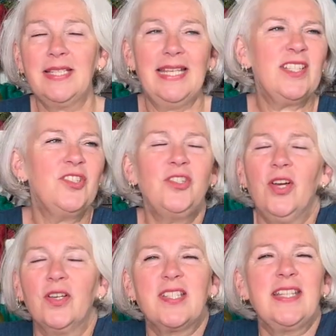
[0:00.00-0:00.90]
It's
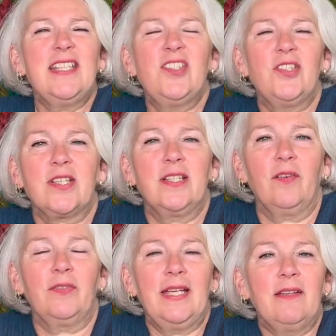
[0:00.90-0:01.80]
just
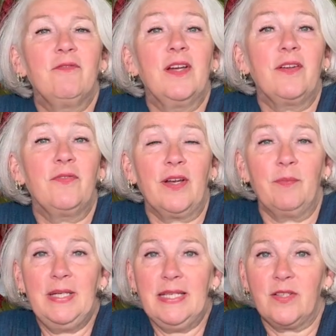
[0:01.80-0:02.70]
lovely and very, very
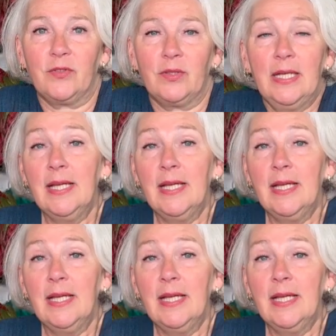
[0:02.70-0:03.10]
peaceful.